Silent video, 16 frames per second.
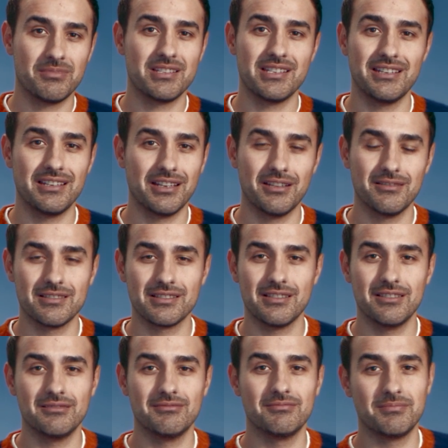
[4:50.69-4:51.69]
pretending I was
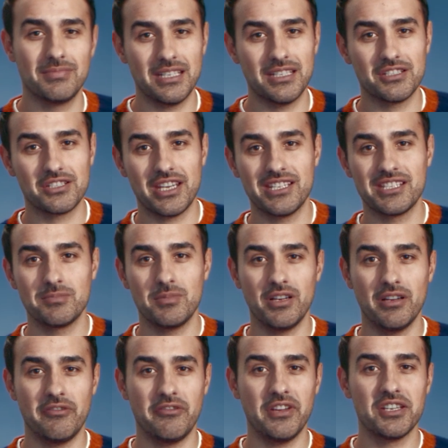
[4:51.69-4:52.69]
like being chased
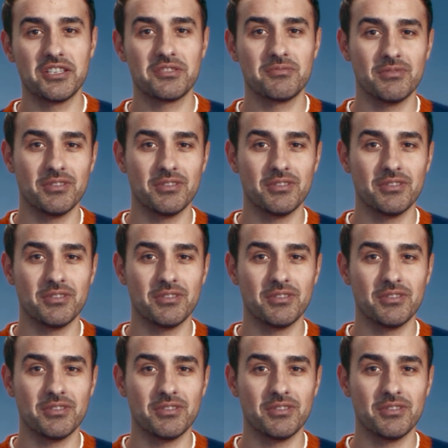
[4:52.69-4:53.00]
by a fish,